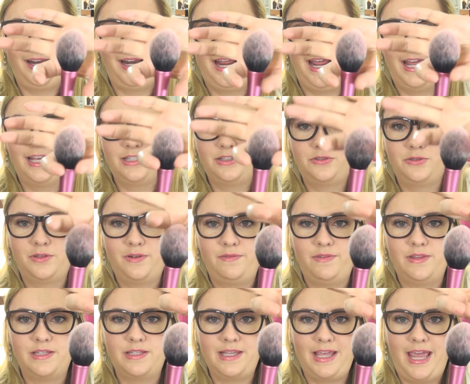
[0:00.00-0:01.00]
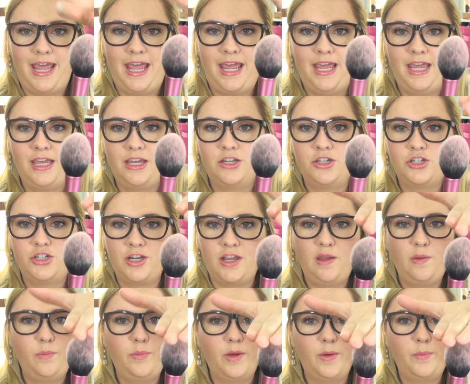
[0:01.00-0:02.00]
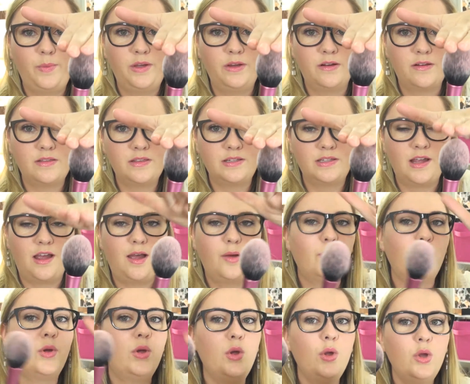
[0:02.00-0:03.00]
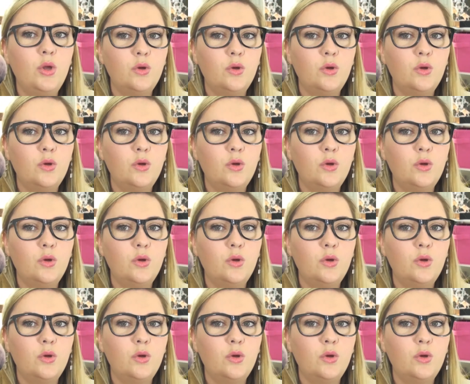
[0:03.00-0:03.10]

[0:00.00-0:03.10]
It has sort of this egg shape up here at the top,